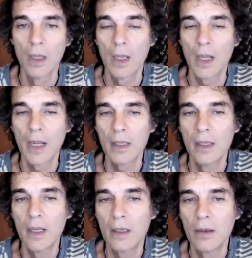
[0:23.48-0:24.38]
And
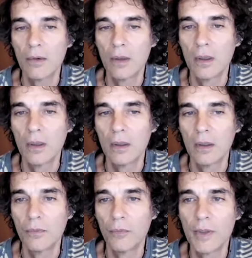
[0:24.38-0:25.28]
then
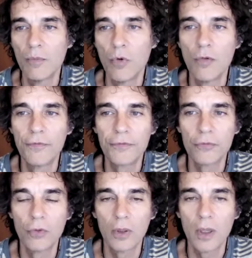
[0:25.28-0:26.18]
we move
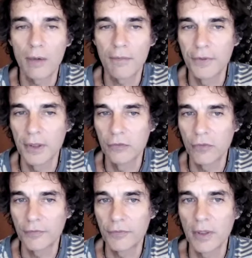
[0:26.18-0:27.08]
through a lot of things
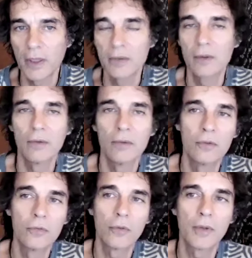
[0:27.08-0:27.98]
after that
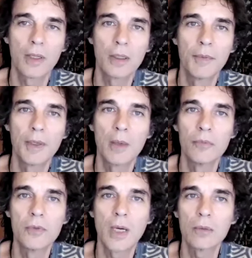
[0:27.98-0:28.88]
so that it
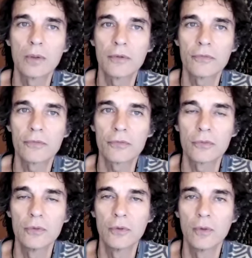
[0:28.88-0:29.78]
becomes doubtless,
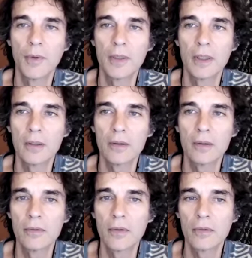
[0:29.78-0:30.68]
by the end of the
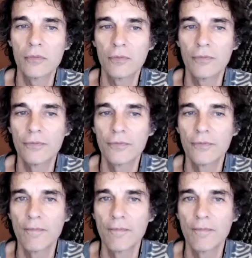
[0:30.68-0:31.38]
intensive,